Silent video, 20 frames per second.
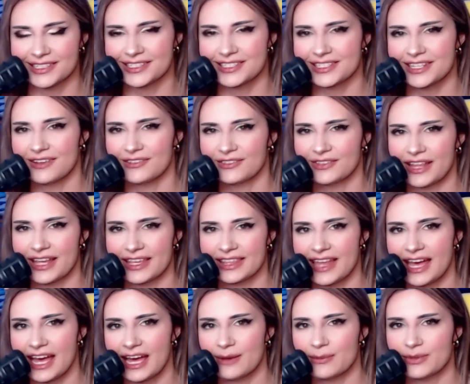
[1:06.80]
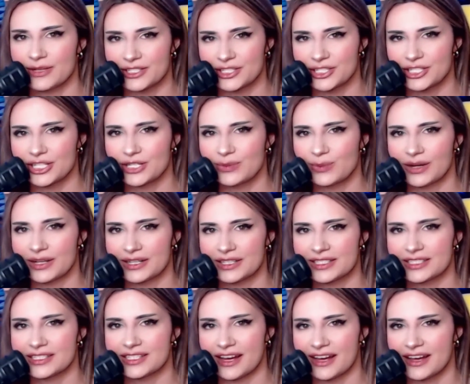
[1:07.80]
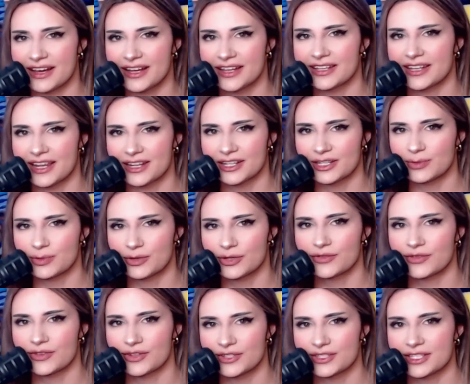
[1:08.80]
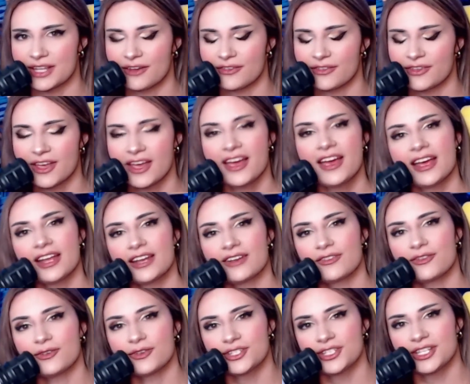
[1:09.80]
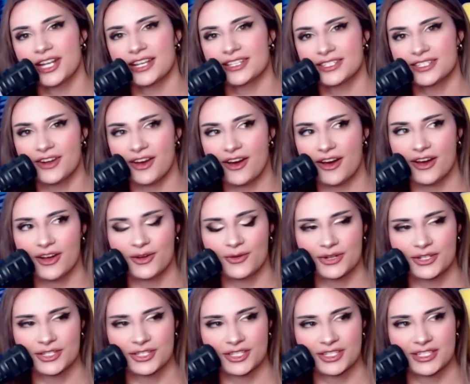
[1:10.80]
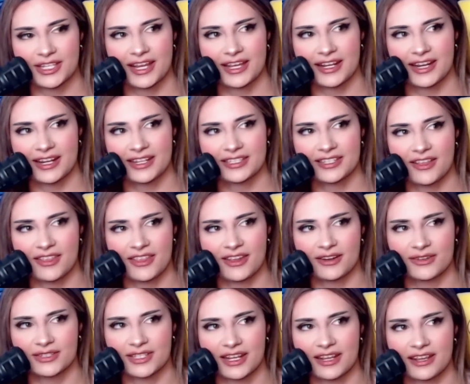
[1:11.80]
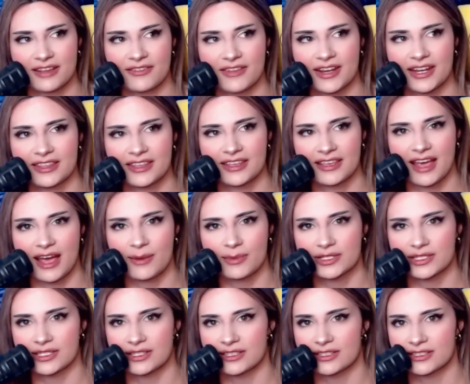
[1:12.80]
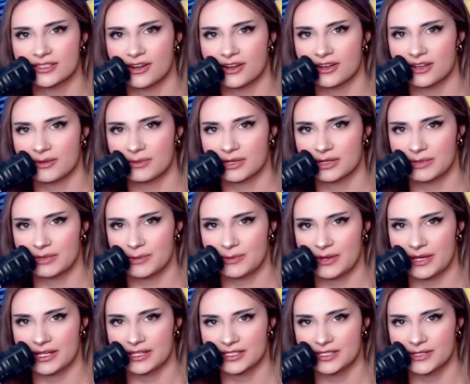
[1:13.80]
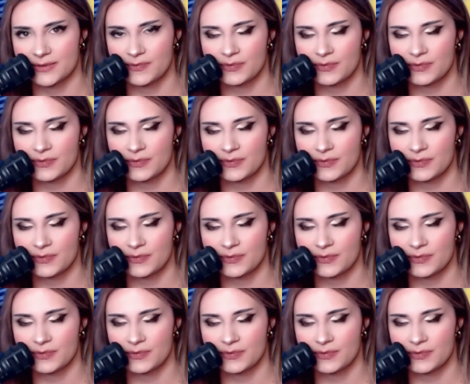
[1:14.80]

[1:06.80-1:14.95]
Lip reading: stuff like that, but she wants to hunt and to prove herself. And of course she has a dog, which the second I saw that, I was like, if anything happens to this dog, I'm going to be pissed.